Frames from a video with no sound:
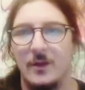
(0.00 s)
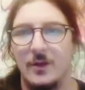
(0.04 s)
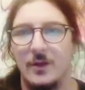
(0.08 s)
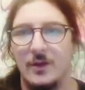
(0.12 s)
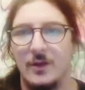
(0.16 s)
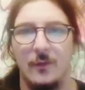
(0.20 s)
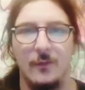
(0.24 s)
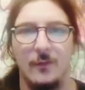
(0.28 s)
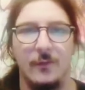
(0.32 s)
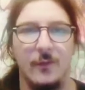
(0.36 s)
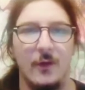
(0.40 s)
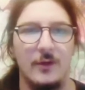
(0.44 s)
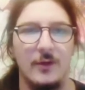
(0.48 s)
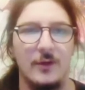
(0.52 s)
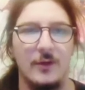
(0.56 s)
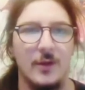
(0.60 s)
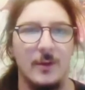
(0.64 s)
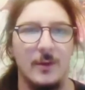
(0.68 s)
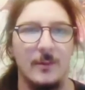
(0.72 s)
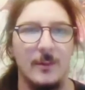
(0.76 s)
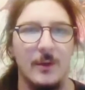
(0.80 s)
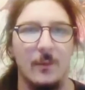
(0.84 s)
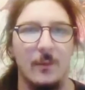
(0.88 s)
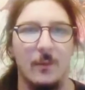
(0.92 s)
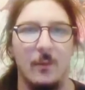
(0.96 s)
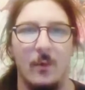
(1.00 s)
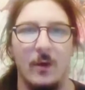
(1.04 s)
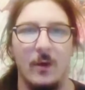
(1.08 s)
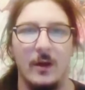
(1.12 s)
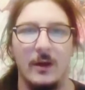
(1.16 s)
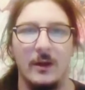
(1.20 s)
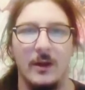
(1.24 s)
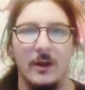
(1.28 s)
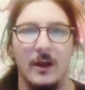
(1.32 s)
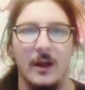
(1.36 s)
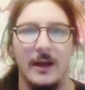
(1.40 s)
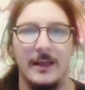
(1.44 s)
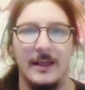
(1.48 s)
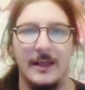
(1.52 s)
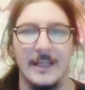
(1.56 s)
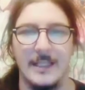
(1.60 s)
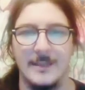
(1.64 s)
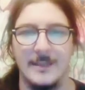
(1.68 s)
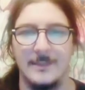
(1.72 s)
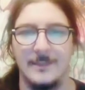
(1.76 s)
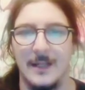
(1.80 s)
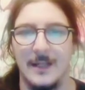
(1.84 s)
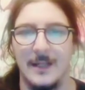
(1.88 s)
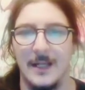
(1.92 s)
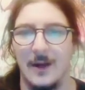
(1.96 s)
So far, there's only one line
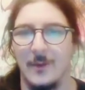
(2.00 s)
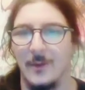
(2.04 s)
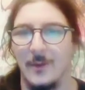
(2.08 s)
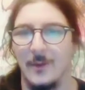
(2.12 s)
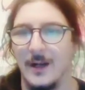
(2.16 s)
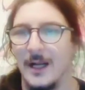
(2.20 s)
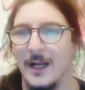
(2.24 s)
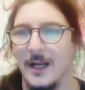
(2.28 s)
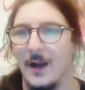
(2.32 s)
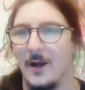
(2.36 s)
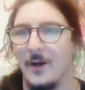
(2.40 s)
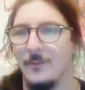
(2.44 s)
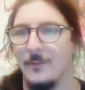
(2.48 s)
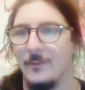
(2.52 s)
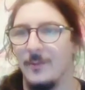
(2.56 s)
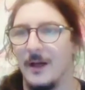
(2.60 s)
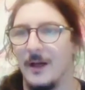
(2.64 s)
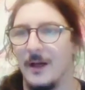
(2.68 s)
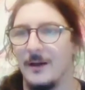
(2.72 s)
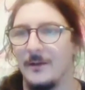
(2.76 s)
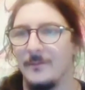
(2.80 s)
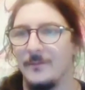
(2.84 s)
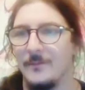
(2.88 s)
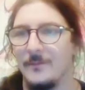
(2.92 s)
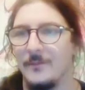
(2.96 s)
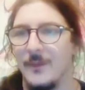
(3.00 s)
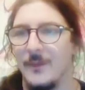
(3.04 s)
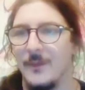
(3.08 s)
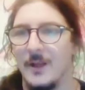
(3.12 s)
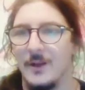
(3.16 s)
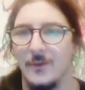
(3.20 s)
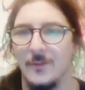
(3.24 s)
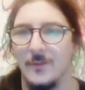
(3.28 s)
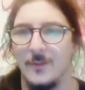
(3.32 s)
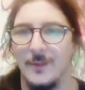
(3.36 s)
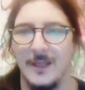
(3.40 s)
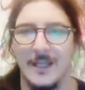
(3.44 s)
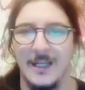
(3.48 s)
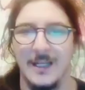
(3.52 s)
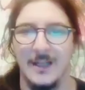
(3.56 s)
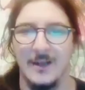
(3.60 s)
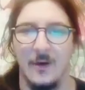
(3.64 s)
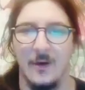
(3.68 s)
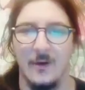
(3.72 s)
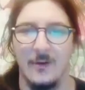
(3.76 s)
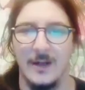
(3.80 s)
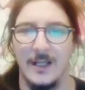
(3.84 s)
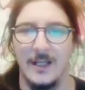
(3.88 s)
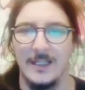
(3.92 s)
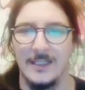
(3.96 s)
that's been out right now, but Lupita
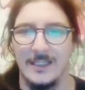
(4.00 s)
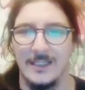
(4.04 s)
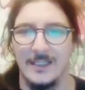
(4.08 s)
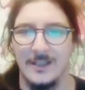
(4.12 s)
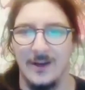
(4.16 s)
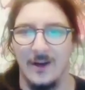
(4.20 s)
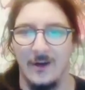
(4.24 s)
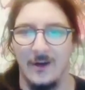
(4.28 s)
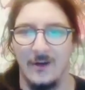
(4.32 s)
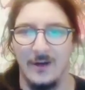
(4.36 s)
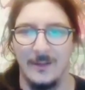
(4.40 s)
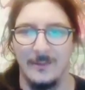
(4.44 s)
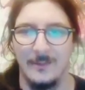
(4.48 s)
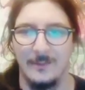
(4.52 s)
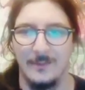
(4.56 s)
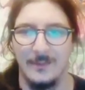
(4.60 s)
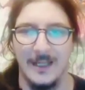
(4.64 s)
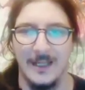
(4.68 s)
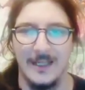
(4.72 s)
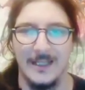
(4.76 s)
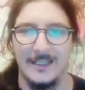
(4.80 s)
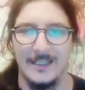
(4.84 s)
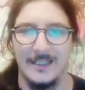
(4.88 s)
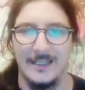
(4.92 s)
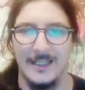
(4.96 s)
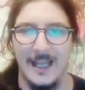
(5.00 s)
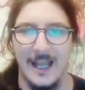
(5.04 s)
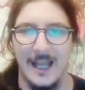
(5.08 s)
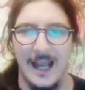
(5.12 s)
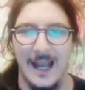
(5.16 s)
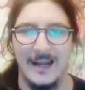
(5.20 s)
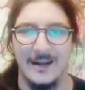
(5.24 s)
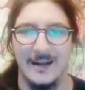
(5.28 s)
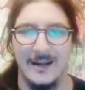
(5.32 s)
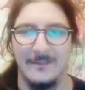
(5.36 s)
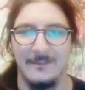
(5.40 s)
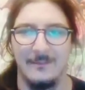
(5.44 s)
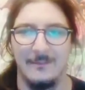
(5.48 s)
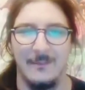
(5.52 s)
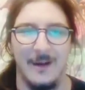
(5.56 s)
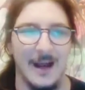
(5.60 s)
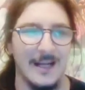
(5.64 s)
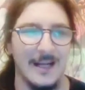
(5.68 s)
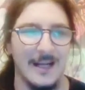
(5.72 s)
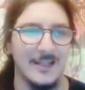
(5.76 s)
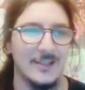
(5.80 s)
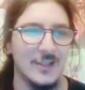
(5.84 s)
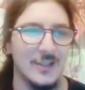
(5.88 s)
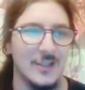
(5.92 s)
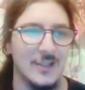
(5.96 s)
Godinez is already placed at a
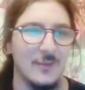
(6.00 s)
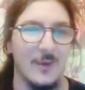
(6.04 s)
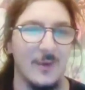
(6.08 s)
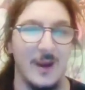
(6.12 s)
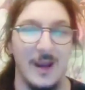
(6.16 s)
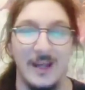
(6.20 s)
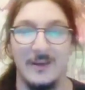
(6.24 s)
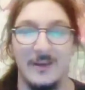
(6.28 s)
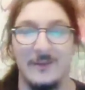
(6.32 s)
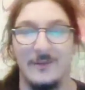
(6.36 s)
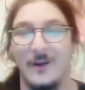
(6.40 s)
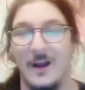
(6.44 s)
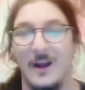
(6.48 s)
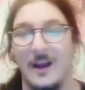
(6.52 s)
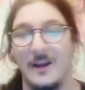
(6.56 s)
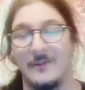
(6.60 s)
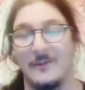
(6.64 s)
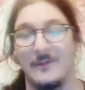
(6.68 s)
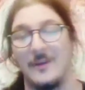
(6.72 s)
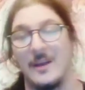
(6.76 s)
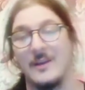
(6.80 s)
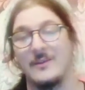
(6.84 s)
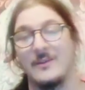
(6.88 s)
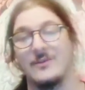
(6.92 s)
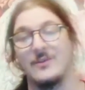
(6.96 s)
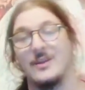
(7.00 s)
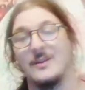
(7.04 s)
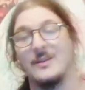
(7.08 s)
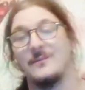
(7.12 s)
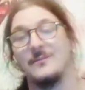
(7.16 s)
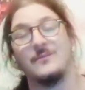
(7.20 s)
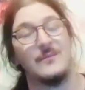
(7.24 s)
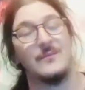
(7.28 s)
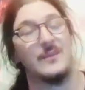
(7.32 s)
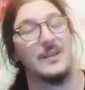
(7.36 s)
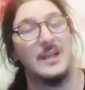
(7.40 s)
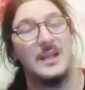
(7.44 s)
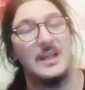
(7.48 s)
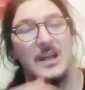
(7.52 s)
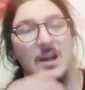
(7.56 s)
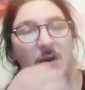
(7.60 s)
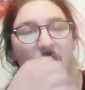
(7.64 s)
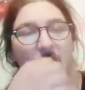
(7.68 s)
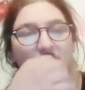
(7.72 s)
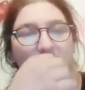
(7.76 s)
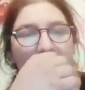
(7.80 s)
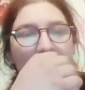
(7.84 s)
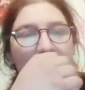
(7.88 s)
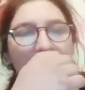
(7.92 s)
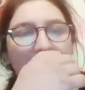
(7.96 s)
minus 285 favorite,
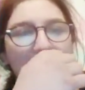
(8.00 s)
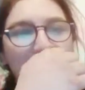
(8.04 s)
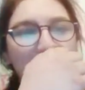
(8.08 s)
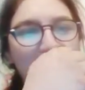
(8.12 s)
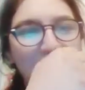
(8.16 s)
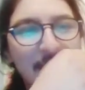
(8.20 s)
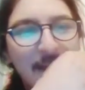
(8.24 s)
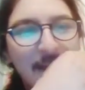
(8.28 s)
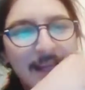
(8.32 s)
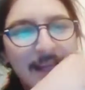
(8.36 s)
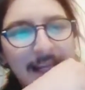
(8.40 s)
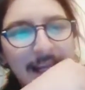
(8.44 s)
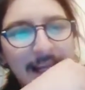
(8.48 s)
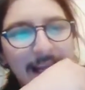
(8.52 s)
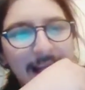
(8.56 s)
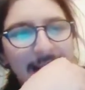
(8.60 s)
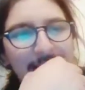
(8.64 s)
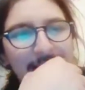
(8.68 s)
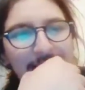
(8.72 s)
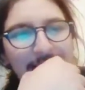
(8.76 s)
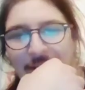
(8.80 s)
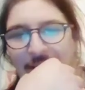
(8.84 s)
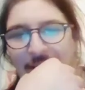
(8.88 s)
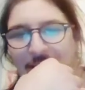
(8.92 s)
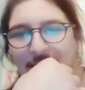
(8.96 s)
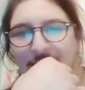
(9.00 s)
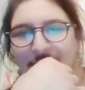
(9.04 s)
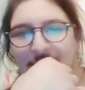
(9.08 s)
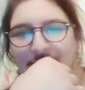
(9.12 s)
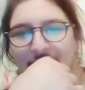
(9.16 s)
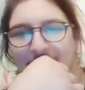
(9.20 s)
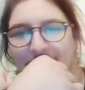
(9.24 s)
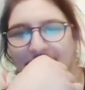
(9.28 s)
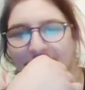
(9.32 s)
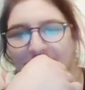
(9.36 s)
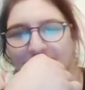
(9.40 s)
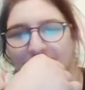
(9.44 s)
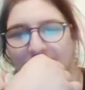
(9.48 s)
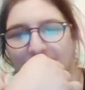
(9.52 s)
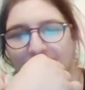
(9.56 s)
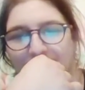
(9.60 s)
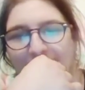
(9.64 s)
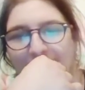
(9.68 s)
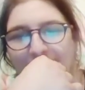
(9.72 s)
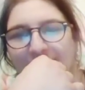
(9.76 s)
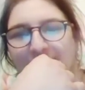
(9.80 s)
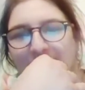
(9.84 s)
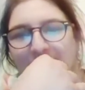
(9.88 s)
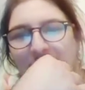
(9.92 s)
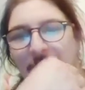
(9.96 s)
where it's just, for
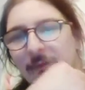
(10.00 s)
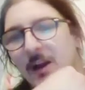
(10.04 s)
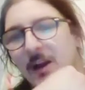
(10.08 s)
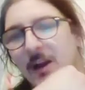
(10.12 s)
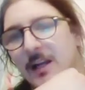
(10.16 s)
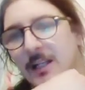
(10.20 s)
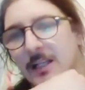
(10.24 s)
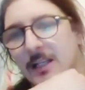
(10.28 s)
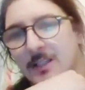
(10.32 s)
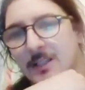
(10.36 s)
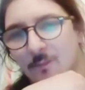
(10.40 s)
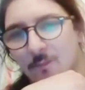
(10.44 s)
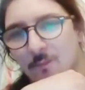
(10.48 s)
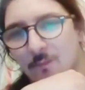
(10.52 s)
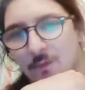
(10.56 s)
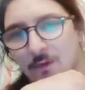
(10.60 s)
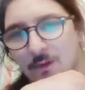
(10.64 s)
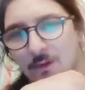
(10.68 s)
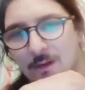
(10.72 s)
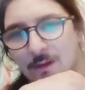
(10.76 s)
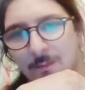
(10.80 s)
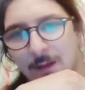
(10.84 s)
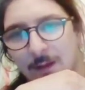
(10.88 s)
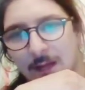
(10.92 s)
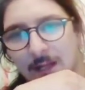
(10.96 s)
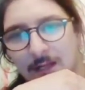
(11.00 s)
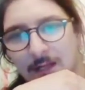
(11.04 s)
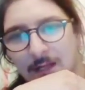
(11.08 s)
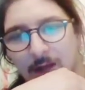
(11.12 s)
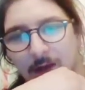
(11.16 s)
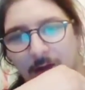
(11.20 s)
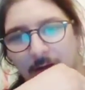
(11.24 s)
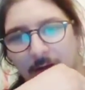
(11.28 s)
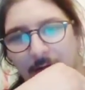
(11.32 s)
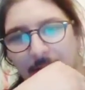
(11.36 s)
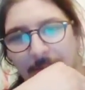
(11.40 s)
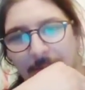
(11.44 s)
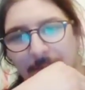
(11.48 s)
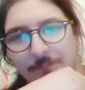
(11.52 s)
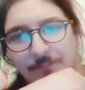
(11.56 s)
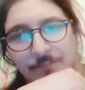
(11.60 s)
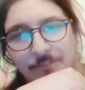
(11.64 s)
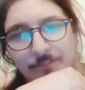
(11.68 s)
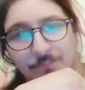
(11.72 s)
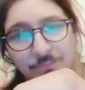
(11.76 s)
me, this fight isn't worth the betting on it.